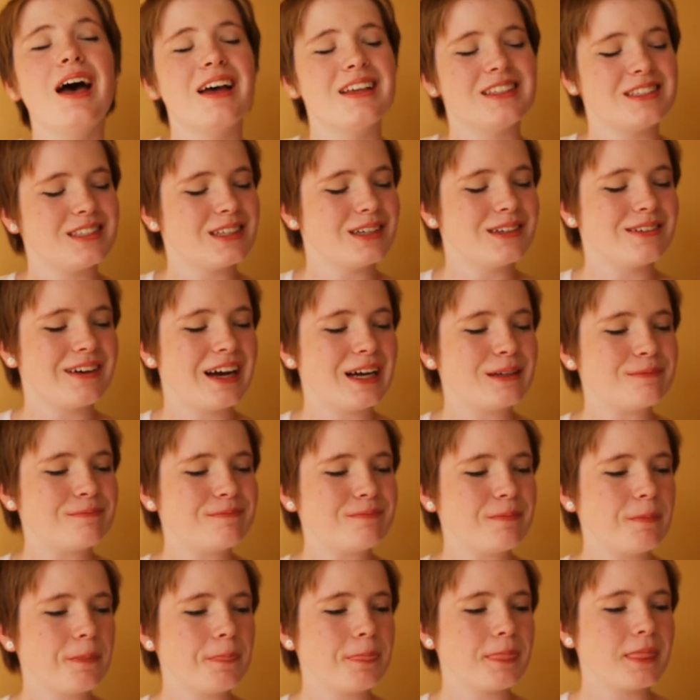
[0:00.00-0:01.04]
So,
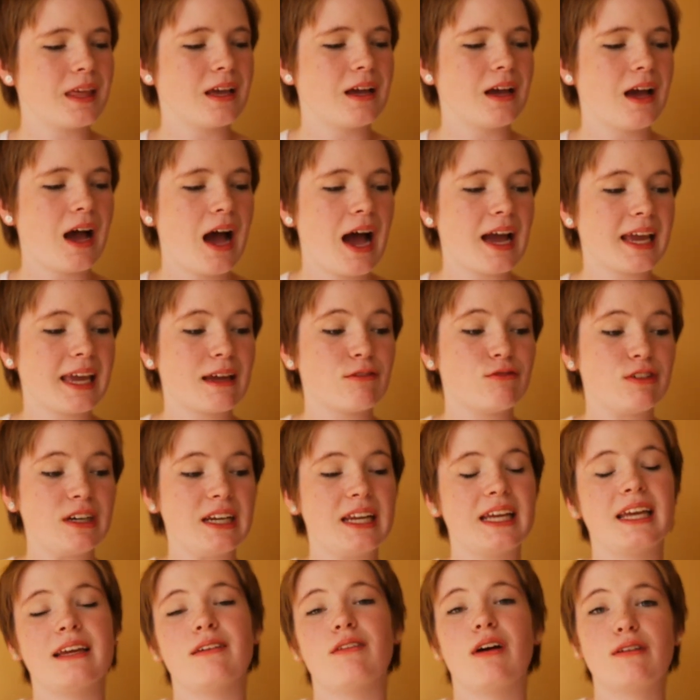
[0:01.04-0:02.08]

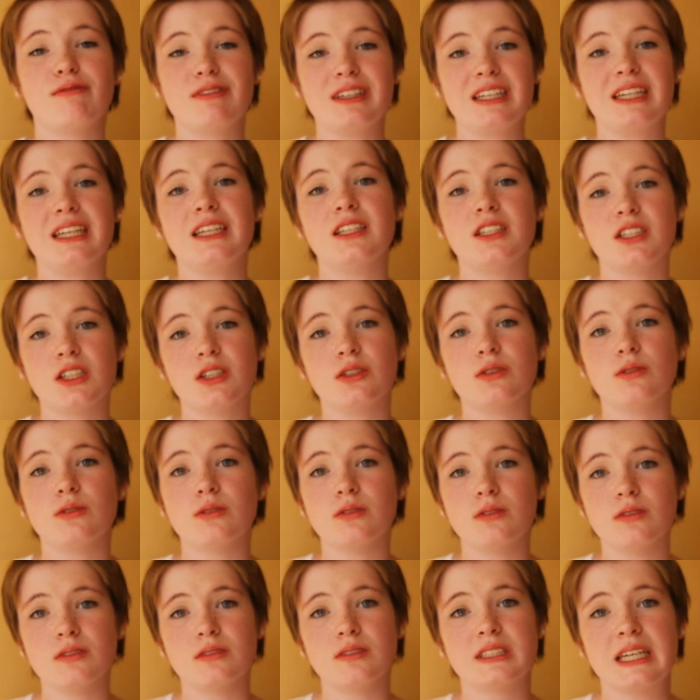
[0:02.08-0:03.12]
I really do
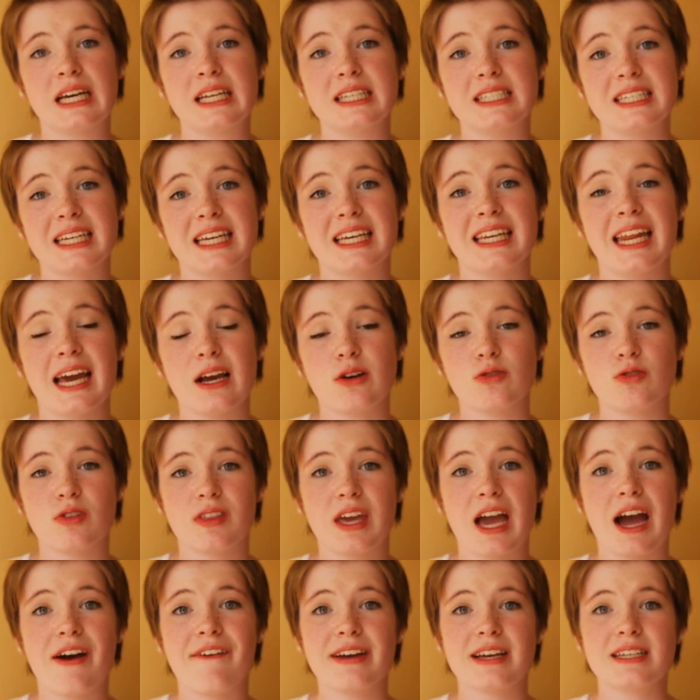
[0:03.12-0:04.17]
tend to connect with
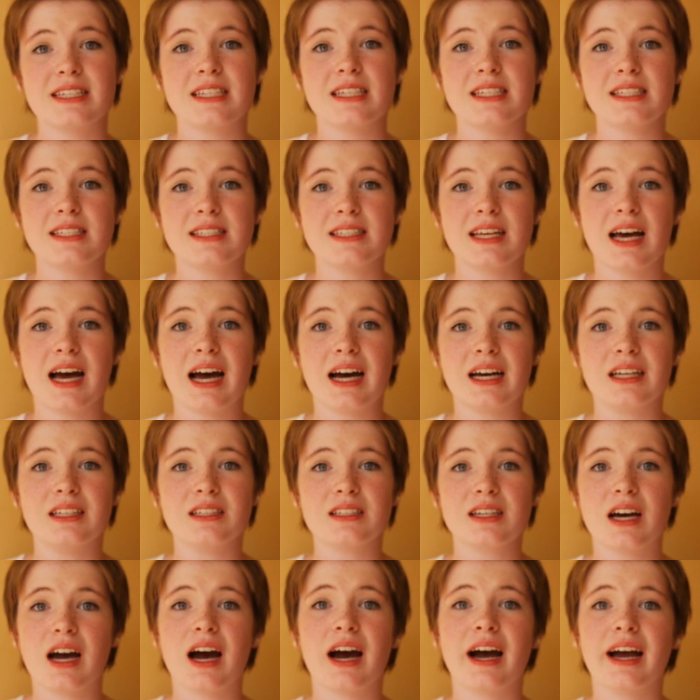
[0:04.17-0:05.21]
characters,
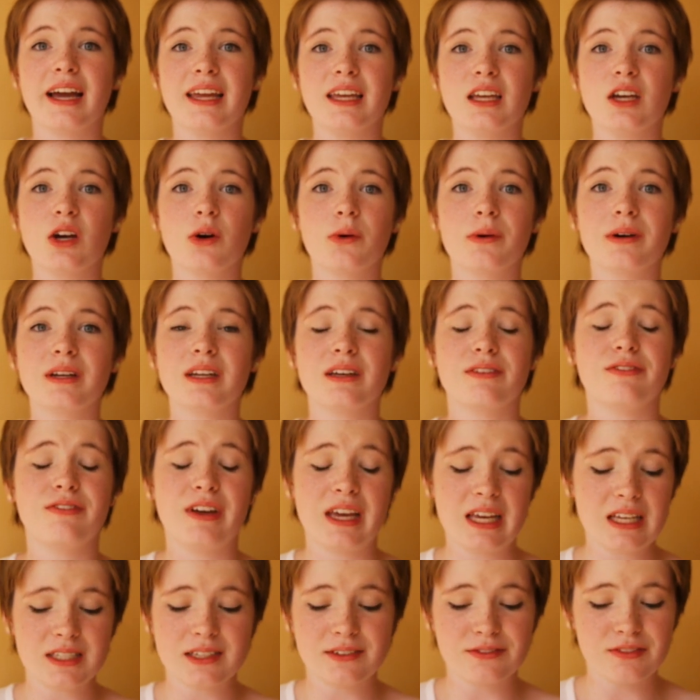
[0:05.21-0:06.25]
and I go on a
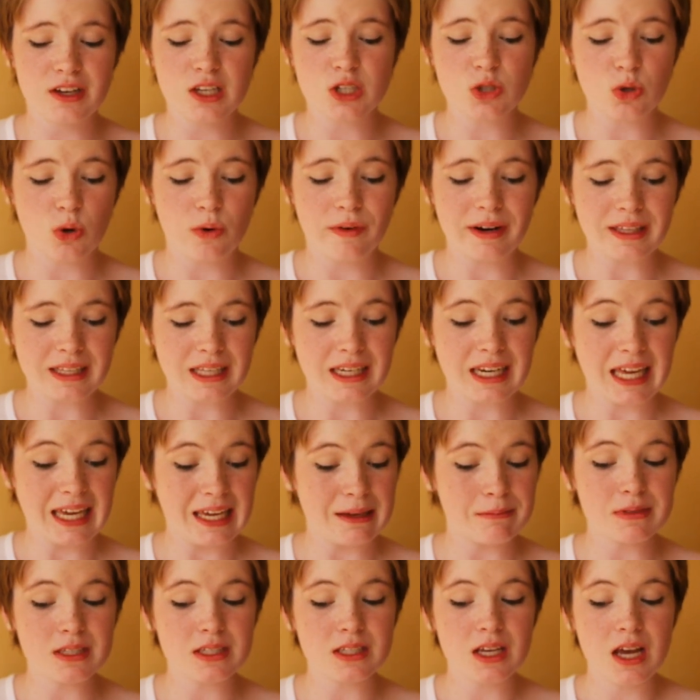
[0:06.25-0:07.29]
phase of adoring the
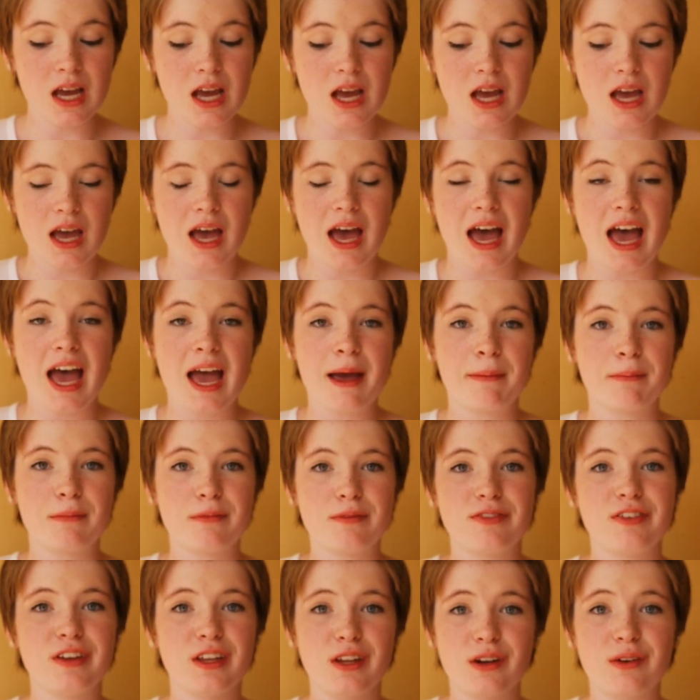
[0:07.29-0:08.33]
names.
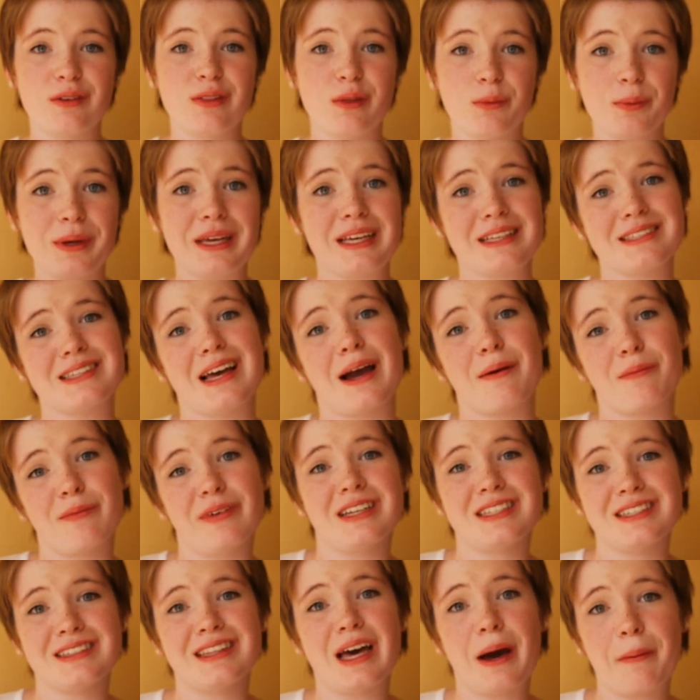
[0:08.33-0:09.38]
For the weeks that I'm
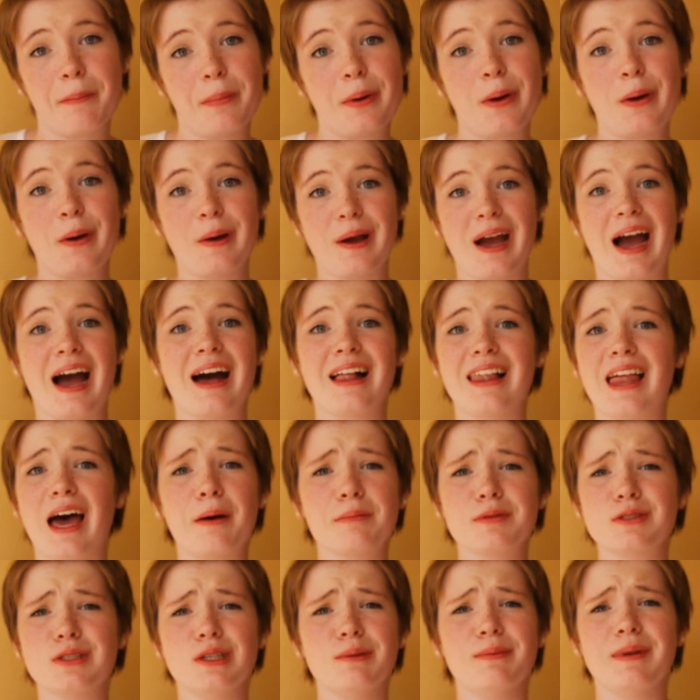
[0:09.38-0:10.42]
reading that book, I'll
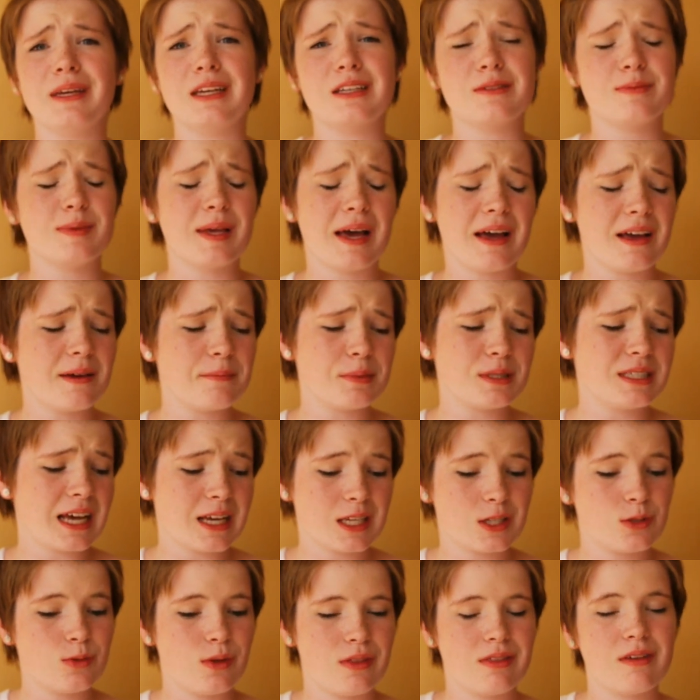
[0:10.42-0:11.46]
absolutely be
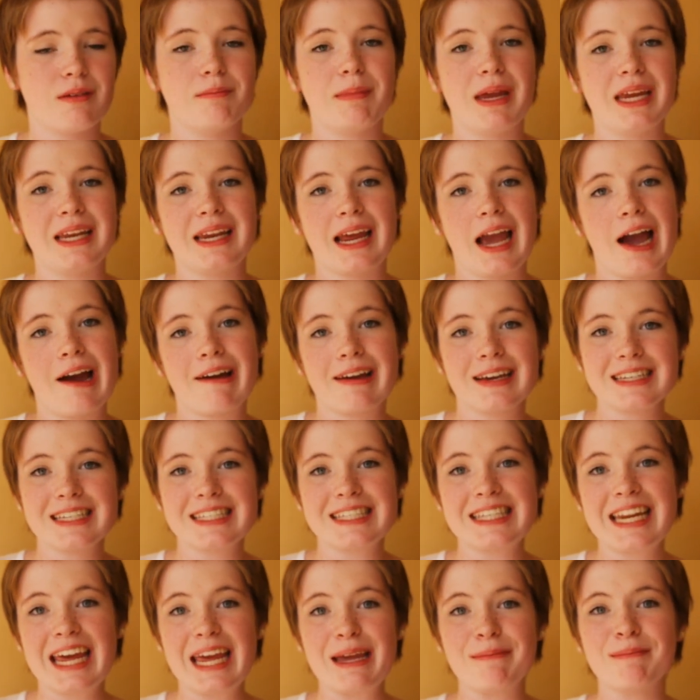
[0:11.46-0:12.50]
obsessed with the main
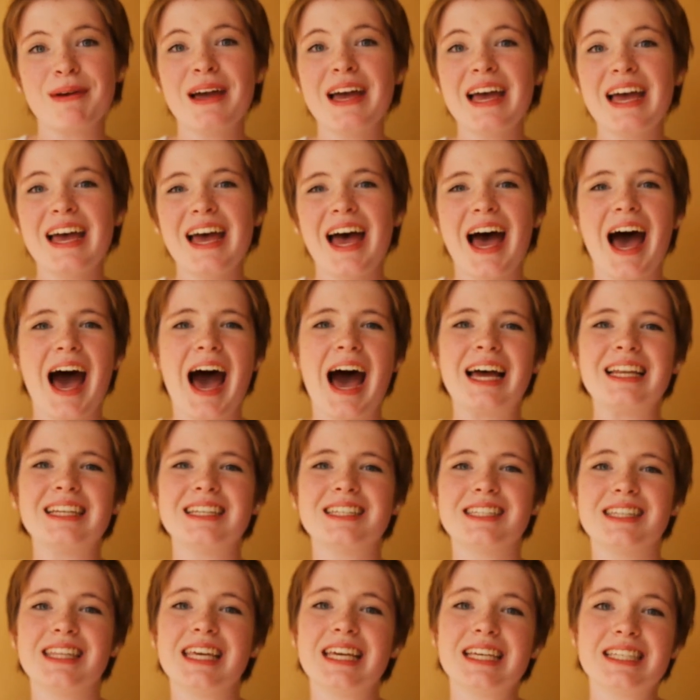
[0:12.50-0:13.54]
character's name,
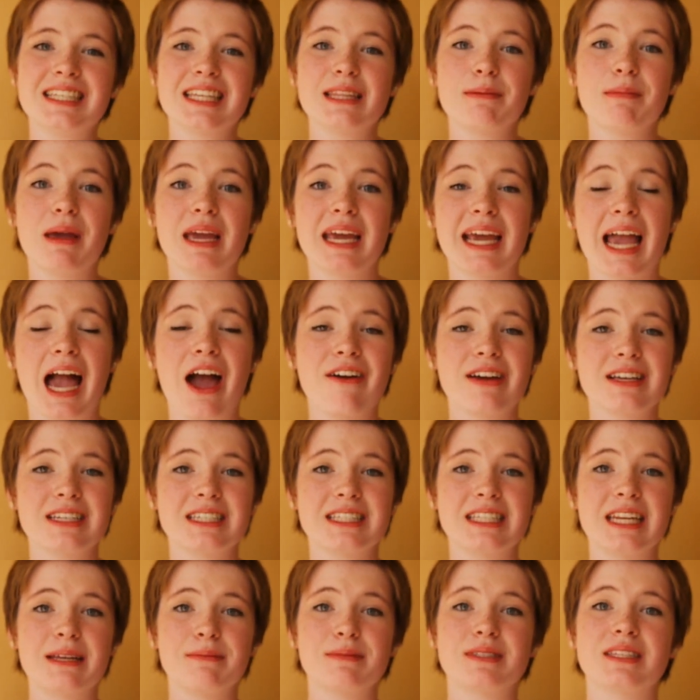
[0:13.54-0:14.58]
and these are the main
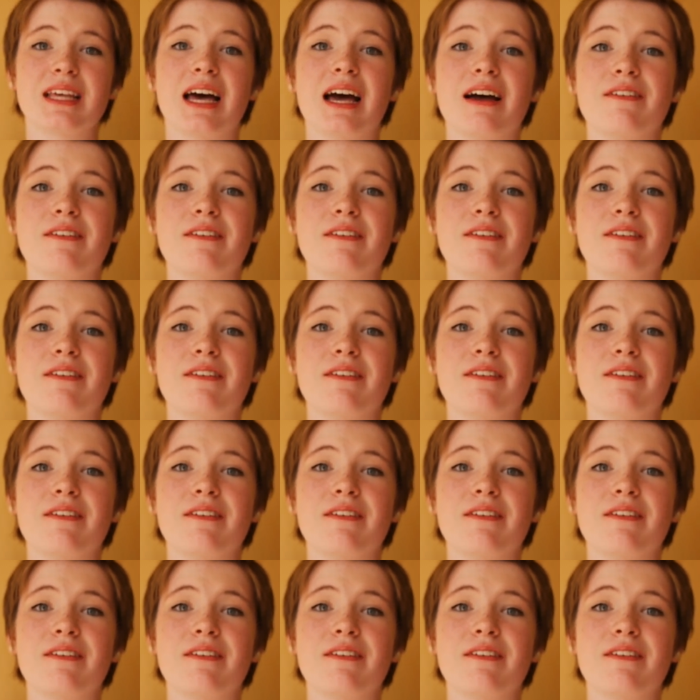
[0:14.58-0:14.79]
character's names that